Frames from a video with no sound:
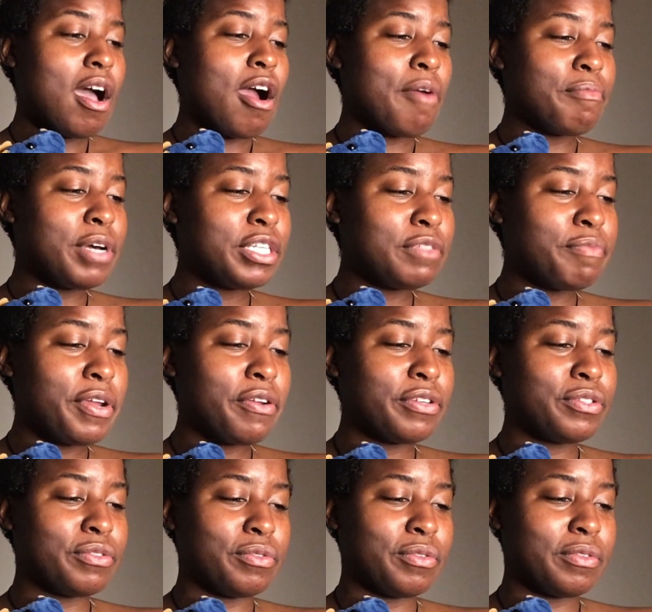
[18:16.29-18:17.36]
are much
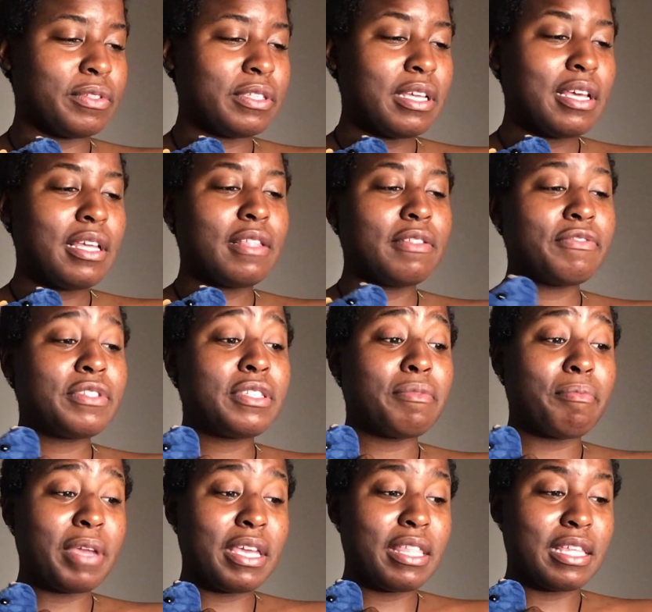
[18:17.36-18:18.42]
better tools
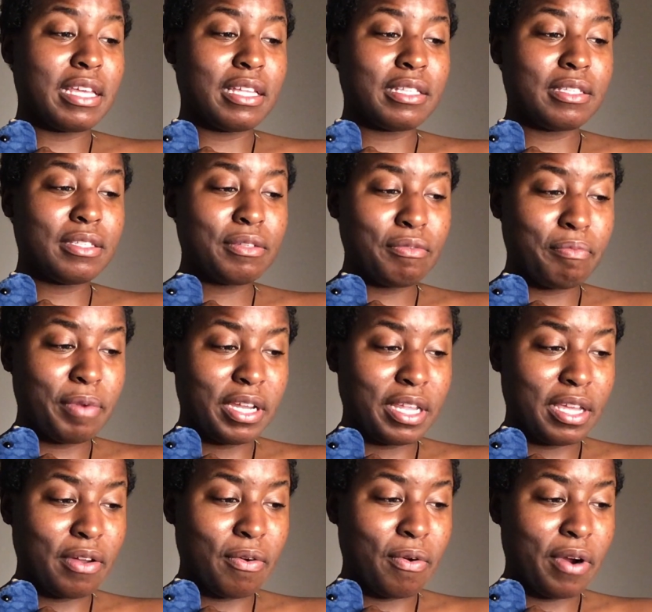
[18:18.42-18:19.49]
to me than
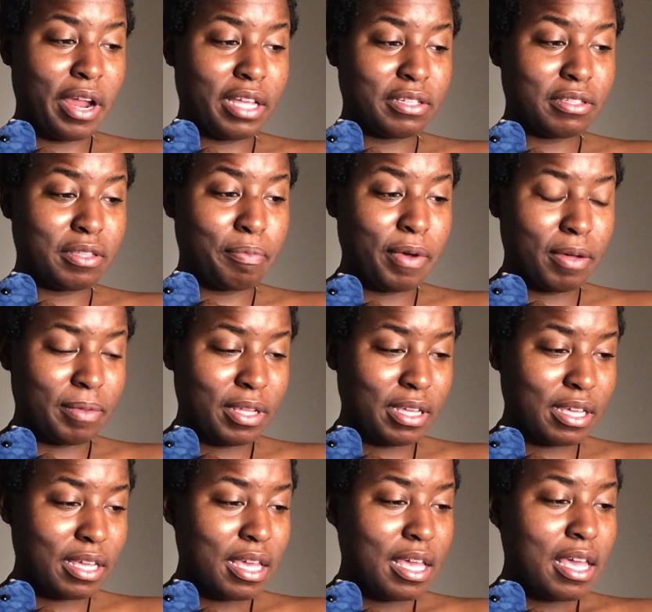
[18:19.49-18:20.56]
TubeBuddy or Answer the
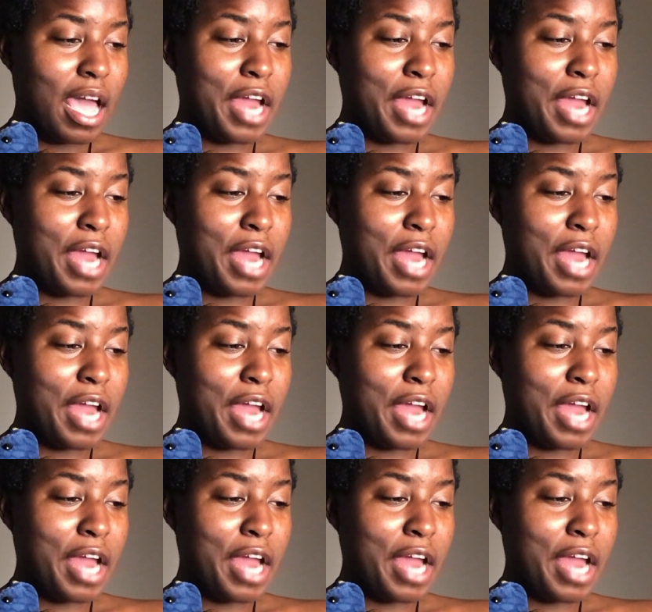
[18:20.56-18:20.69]
Public.